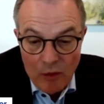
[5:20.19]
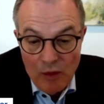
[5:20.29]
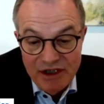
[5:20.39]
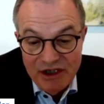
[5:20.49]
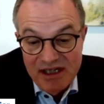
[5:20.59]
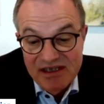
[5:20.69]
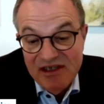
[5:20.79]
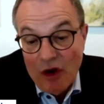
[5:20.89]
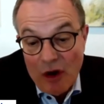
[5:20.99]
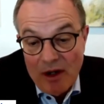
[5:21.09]
which is
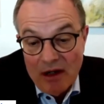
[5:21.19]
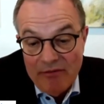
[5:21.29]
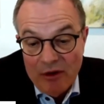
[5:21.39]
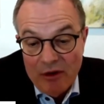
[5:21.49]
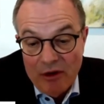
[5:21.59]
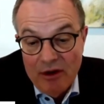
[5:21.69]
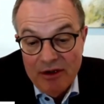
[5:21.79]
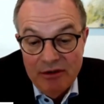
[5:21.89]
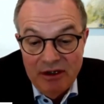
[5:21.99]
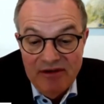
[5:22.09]
normal for
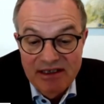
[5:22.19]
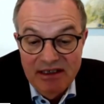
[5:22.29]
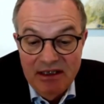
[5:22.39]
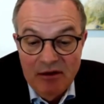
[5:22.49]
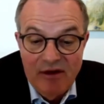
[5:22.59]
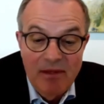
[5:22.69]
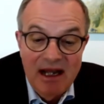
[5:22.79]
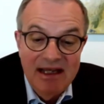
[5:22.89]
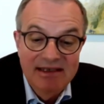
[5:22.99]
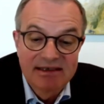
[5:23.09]
a University of
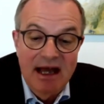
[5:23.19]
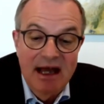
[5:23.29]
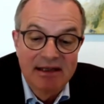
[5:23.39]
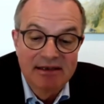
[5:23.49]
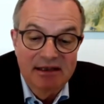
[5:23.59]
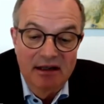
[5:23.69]
Applied Science